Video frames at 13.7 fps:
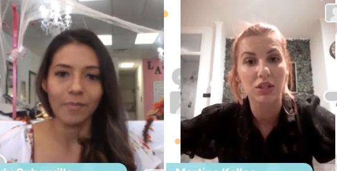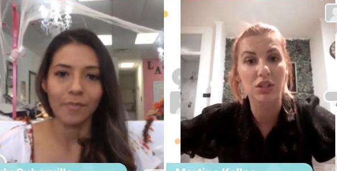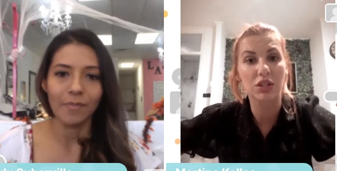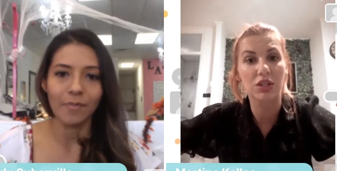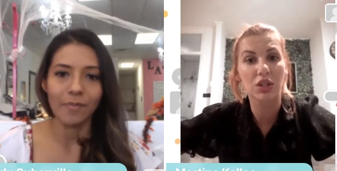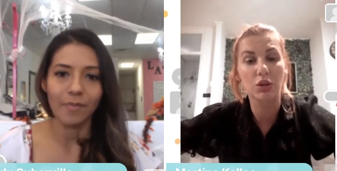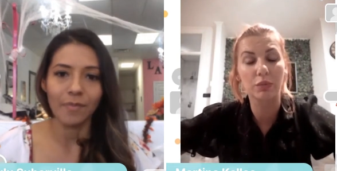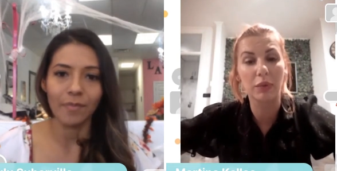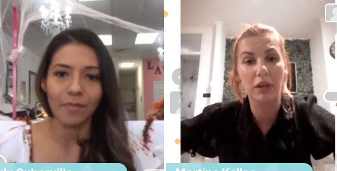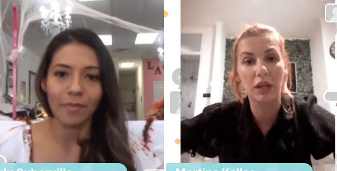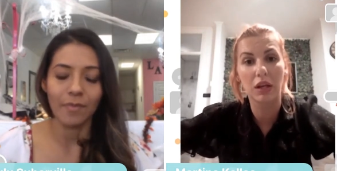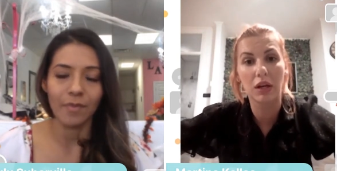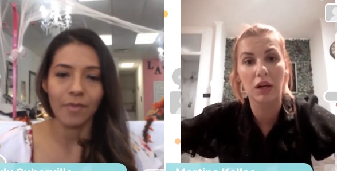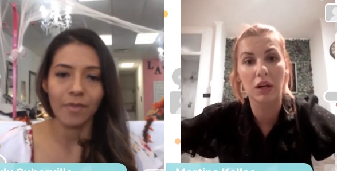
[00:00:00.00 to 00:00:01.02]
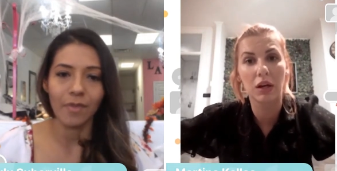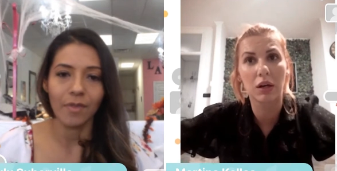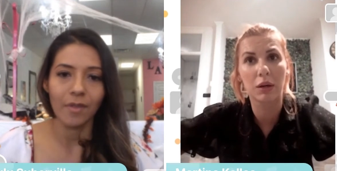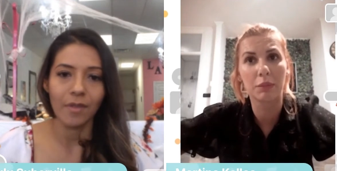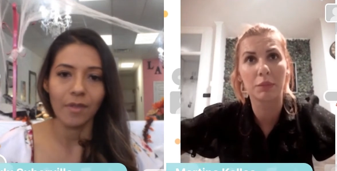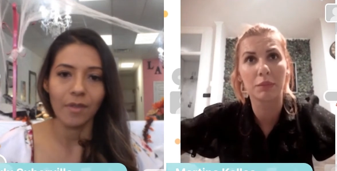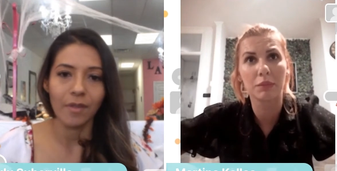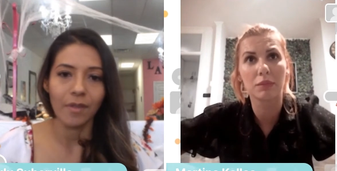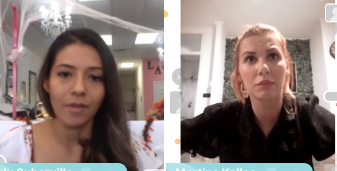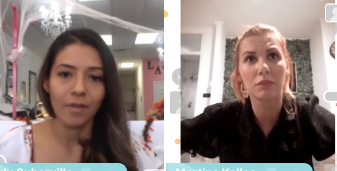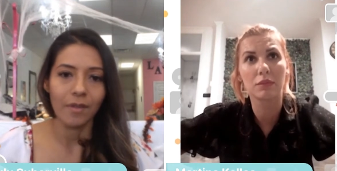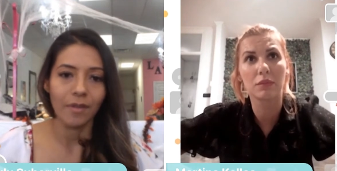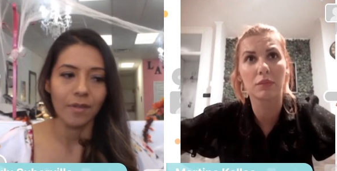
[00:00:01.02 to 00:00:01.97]
Speaker 1: he told me
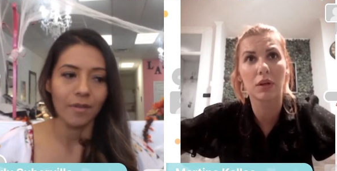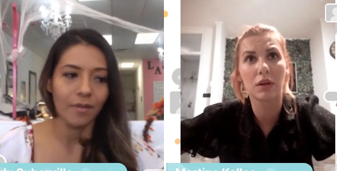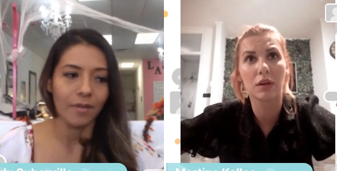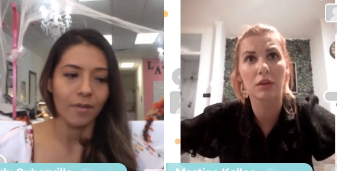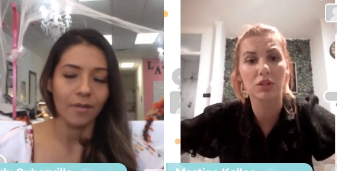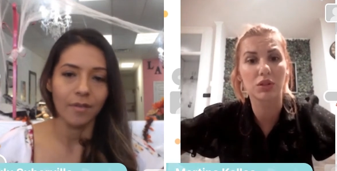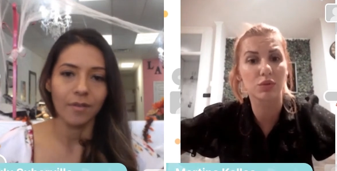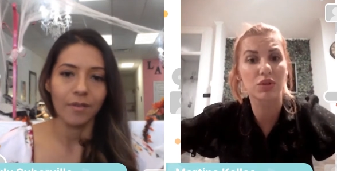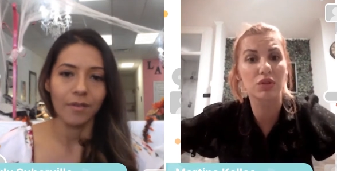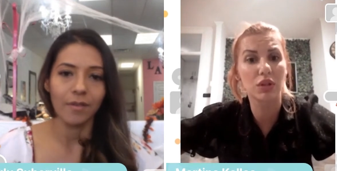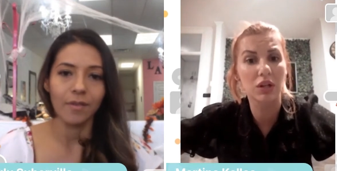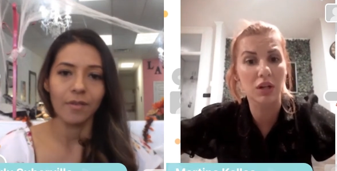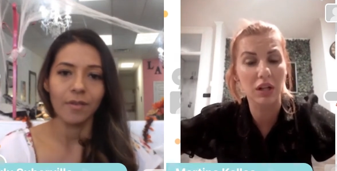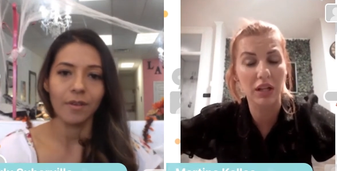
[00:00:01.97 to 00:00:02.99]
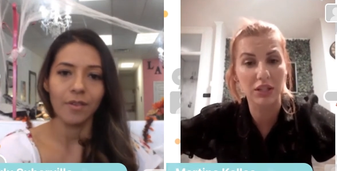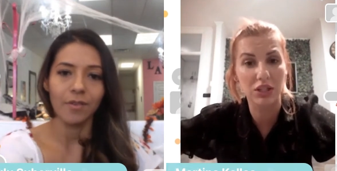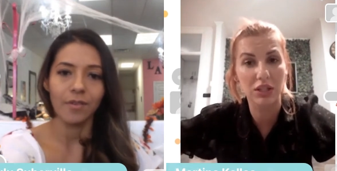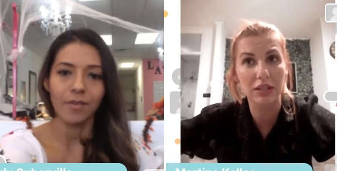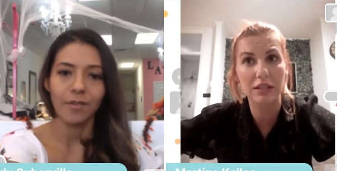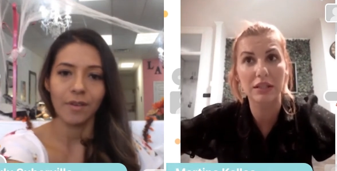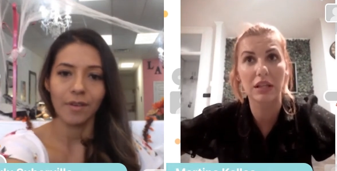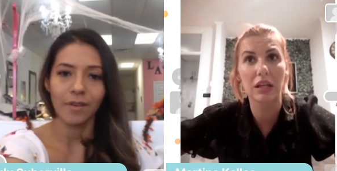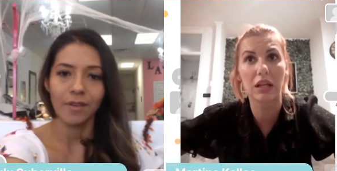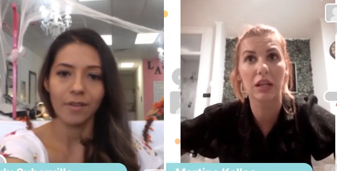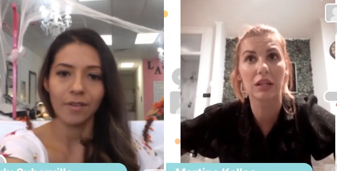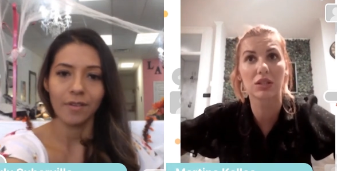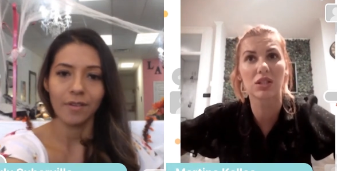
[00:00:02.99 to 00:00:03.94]
she was doing her lashes,
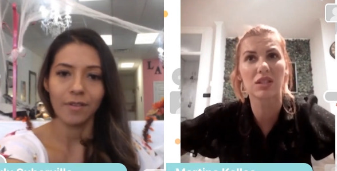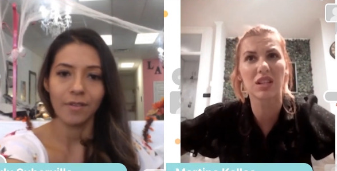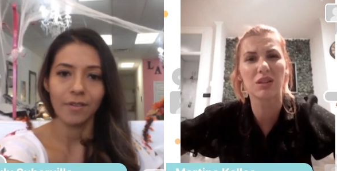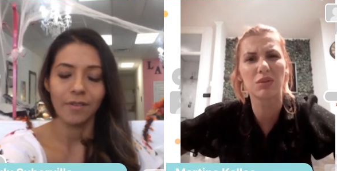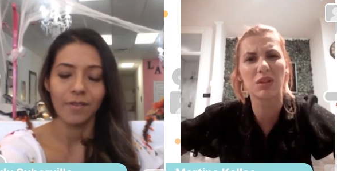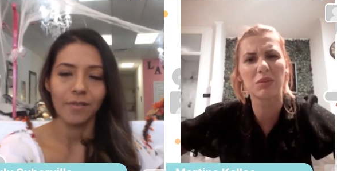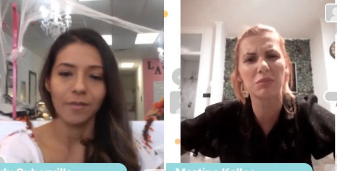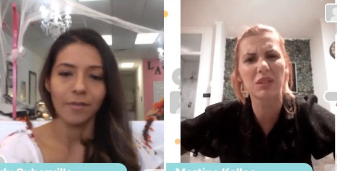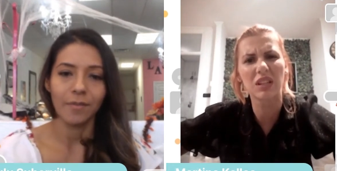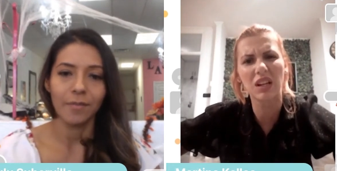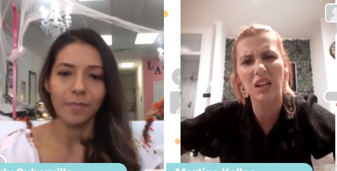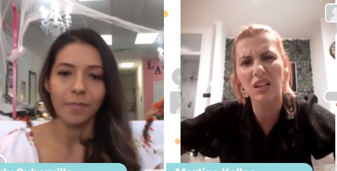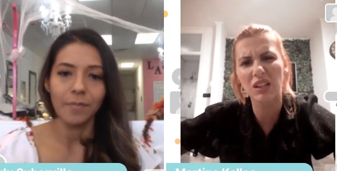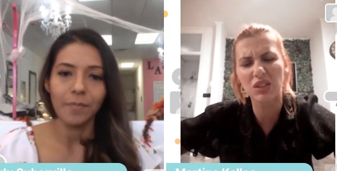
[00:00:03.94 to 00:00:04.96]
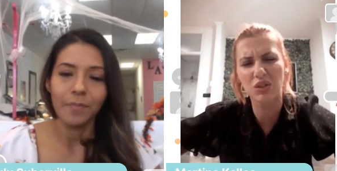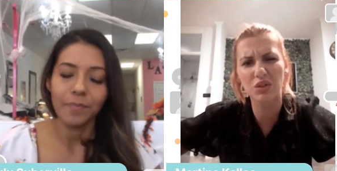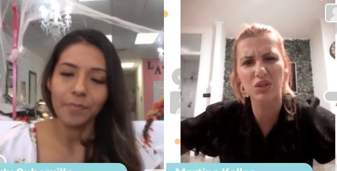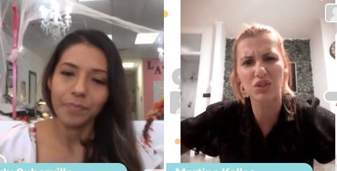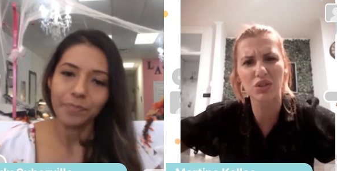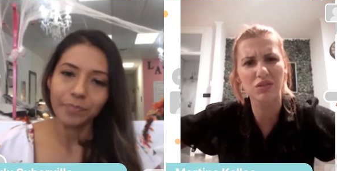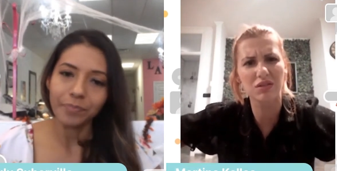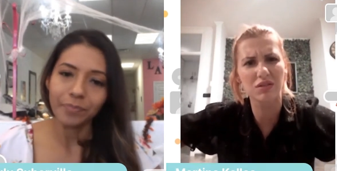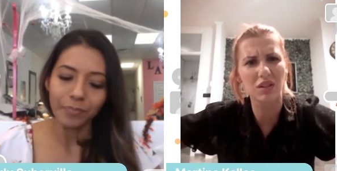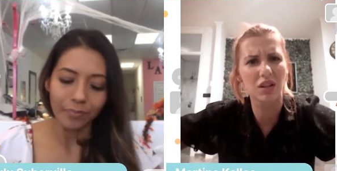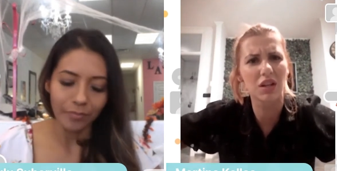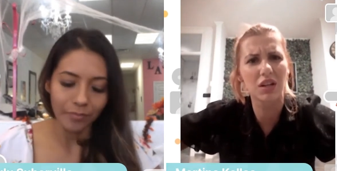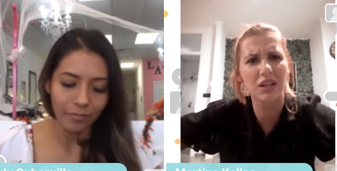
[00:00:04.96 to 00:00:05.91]
and she said, well, Martina, could you
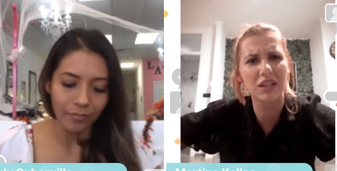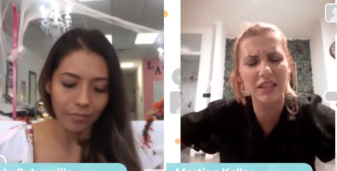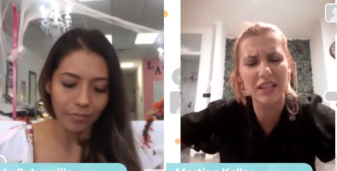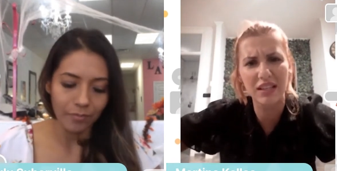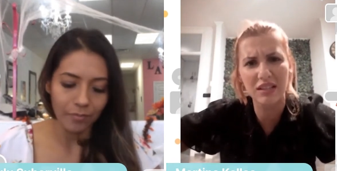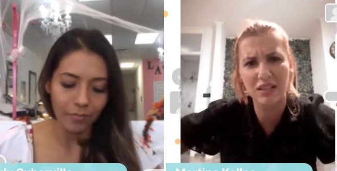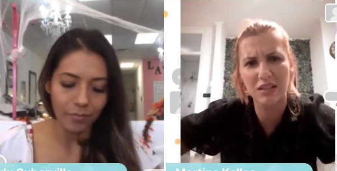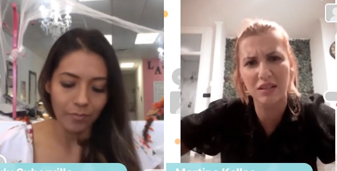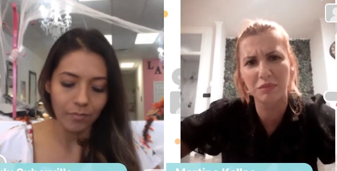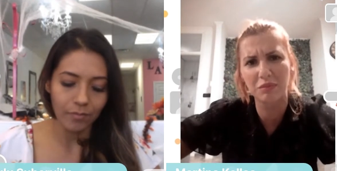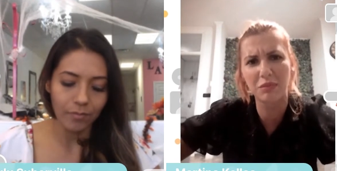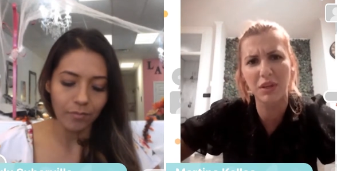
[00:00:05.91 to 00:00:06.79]
learn this?